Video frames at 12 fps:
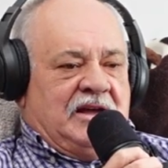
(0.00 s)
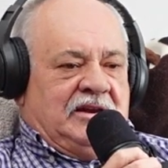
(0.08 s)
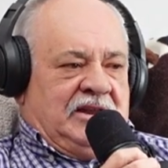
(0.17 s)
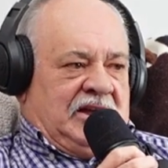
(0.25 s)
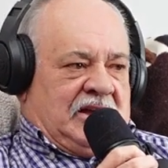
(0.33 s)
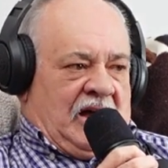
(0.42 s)

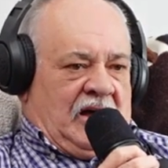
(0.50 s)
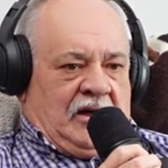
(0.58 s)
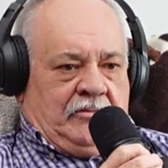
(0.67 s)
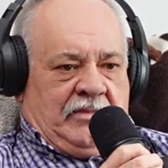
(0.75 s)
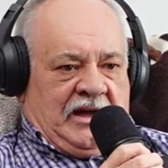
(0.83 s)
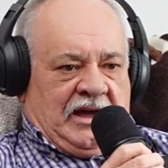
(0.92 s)
And he
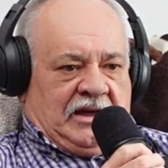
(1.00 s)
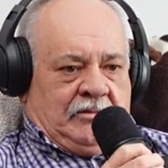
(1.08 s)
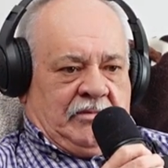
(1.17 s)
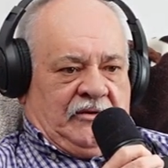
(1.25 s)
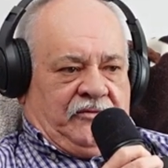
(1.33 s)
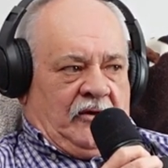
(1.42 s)
called back
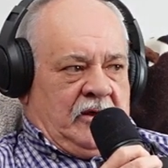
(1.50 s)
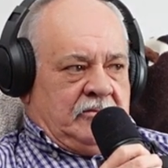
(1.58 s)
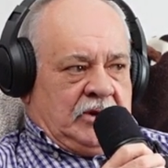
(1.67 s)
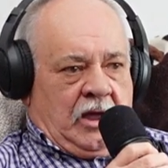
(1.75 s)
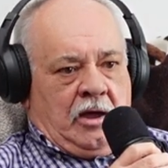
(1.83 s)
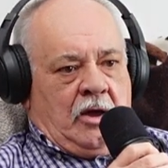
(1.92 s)
about 5
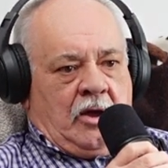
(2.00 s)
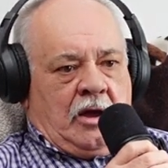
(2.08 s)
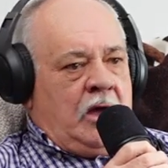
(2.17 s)
minutes.